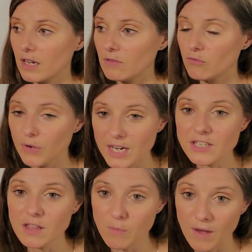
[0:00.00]
read
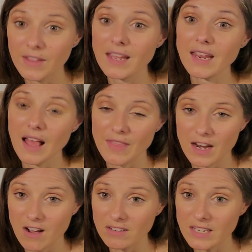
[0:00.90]
to them while they eat and
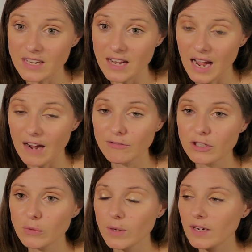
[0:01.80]
then I'll eat
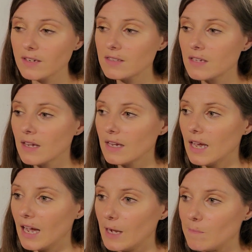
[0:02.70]
afterwards.
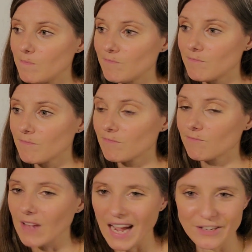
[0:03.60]

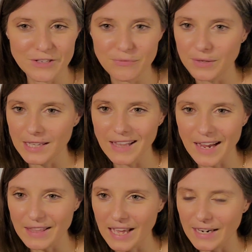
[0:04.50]
I just really
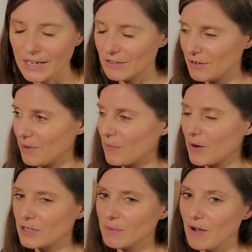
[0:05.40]
like that. I don't know. It
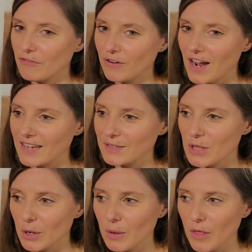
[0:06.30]
works well for us.
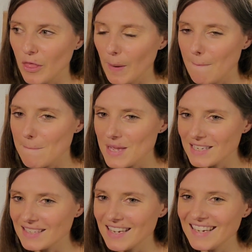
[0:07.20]
They're
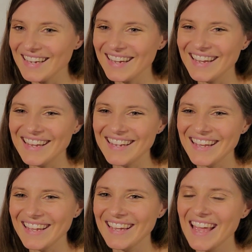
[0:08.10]
busy
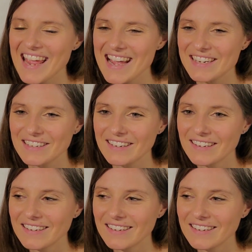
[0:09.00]
eating, and